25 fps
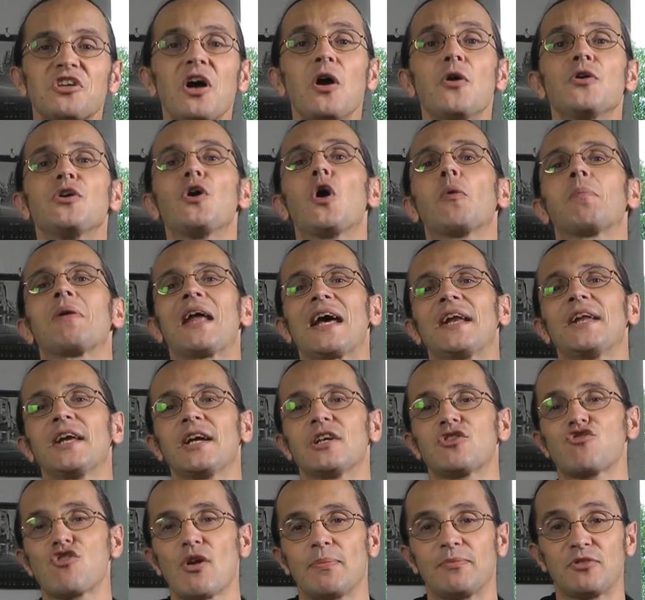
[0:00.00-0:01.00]
So you're
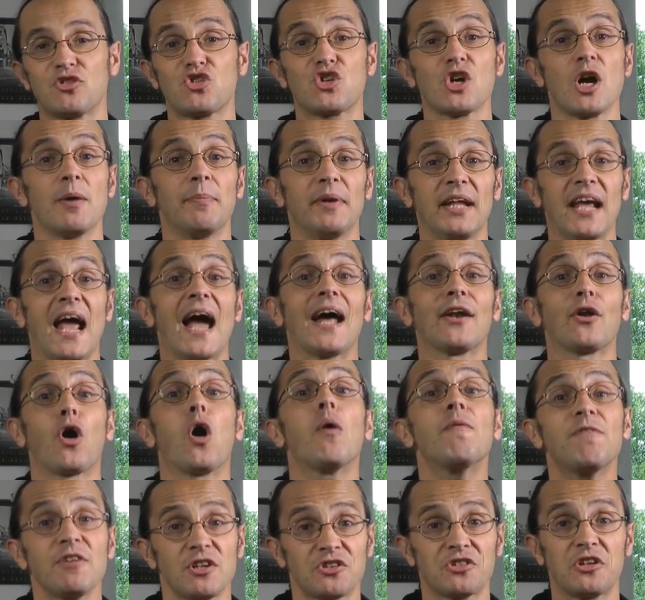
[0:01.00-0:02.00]
planning a trip to Germany
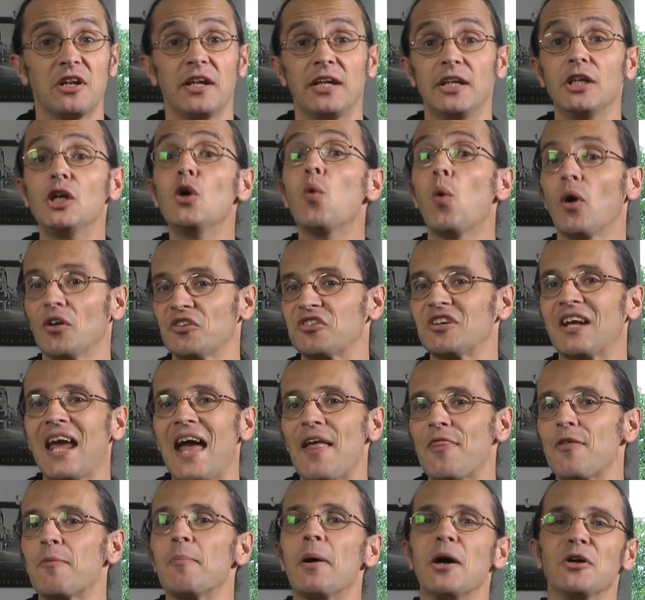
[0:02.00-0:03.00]
and obviously you want to
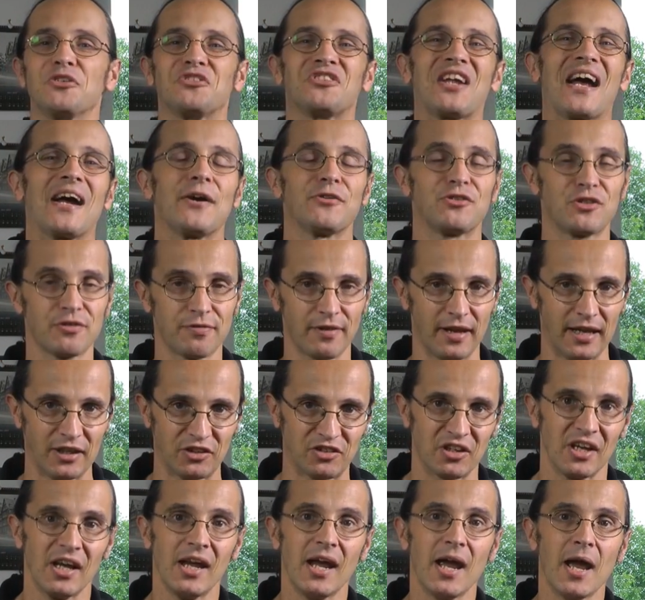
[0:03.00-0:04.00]
get the most out of
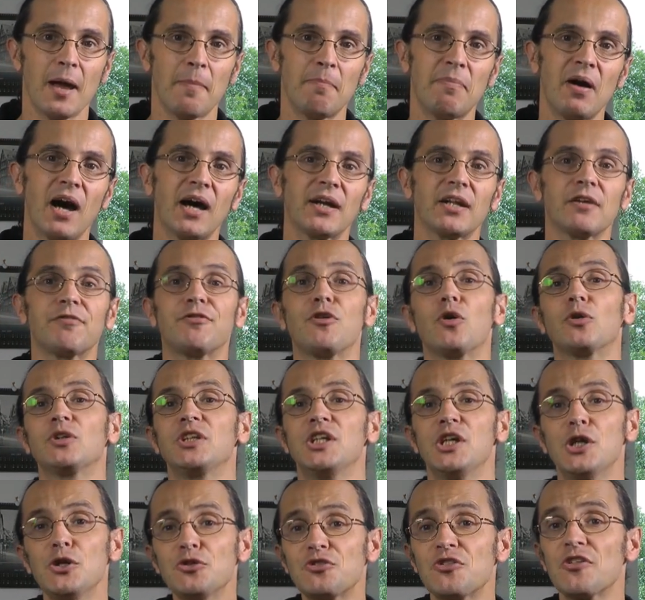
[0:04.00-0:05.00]
it. But if
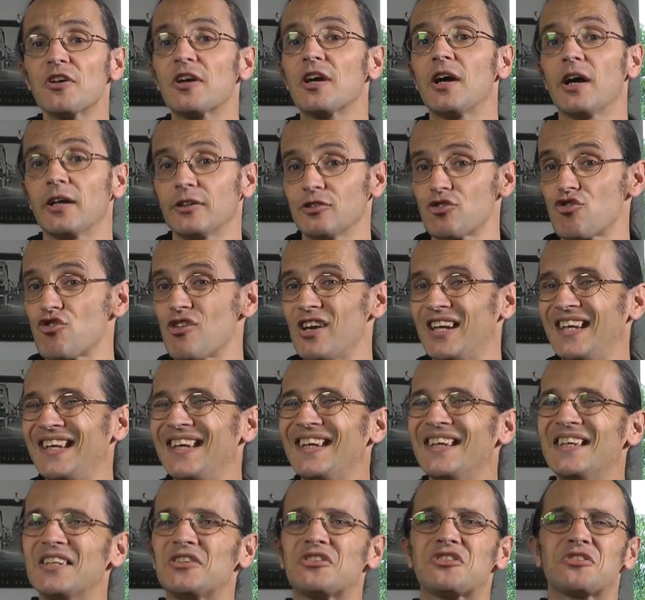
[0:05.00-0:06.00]
you're new to the
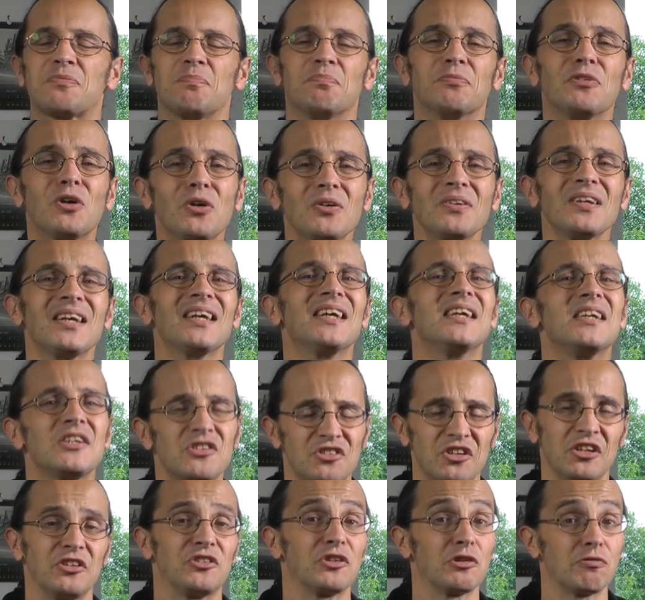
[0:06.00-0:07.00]
country, it's not
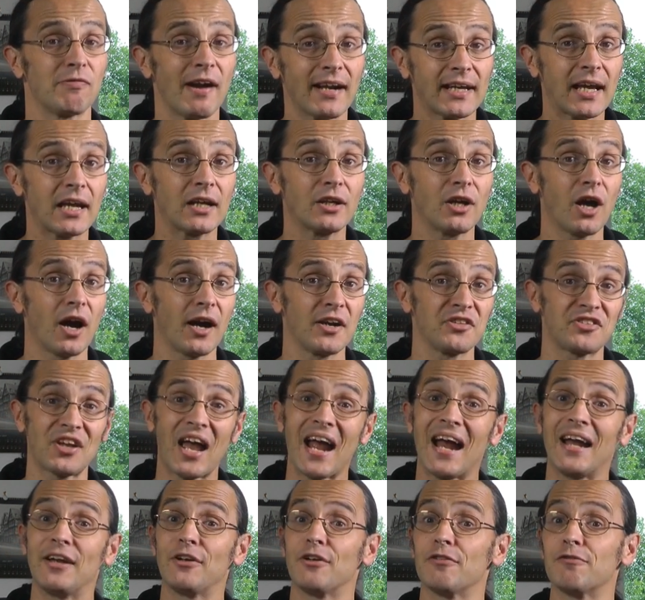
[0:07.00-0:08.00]
easy to
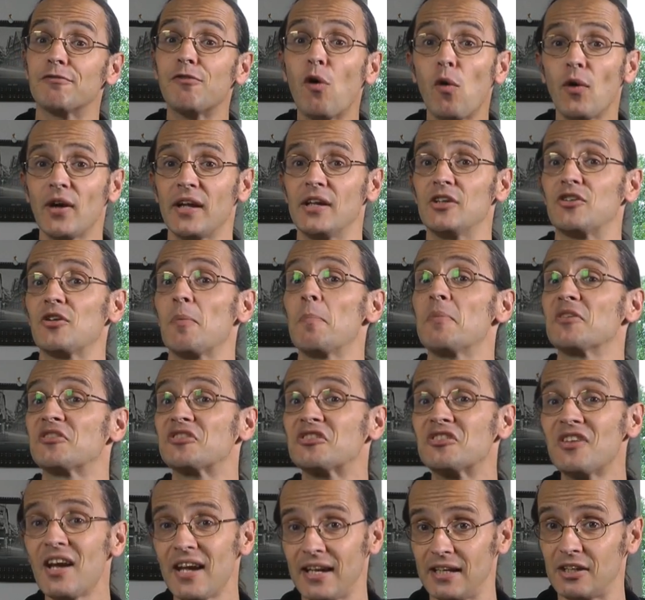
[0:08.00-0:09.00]
recognize and avoid
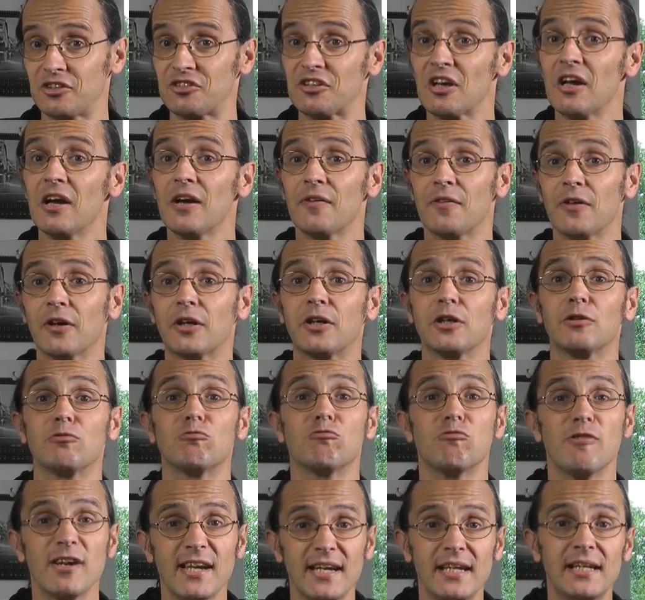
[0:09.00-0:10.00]
mistakes that
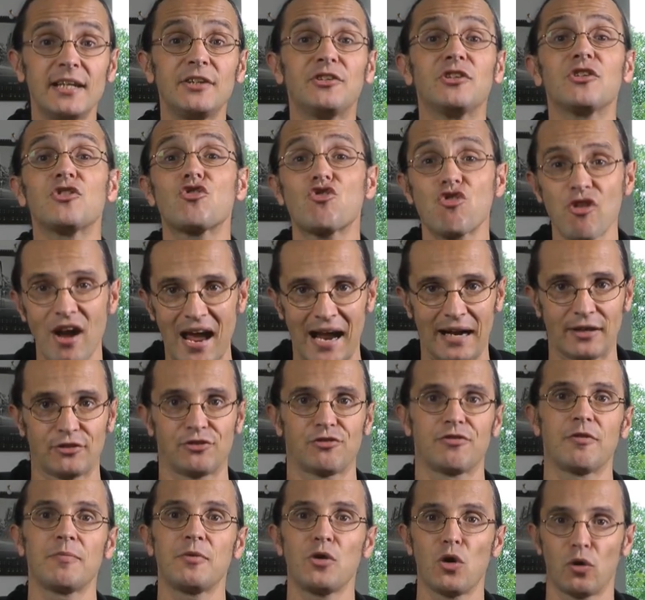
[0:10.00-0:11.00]
can really
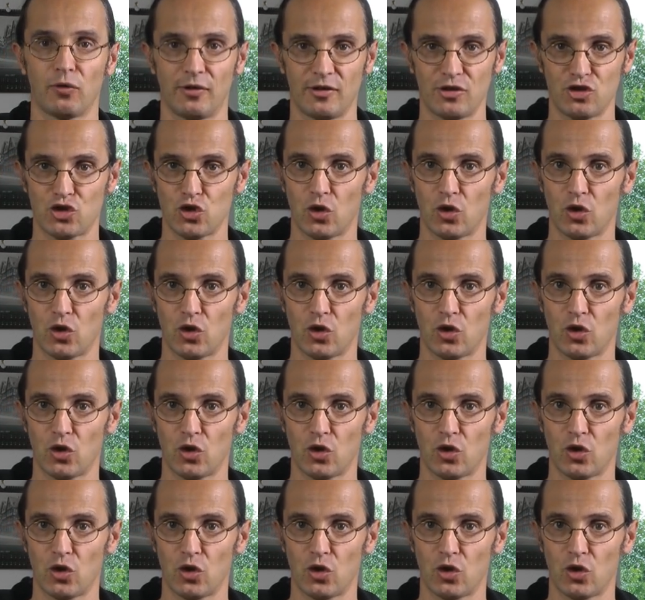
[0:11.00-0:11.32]
detract from your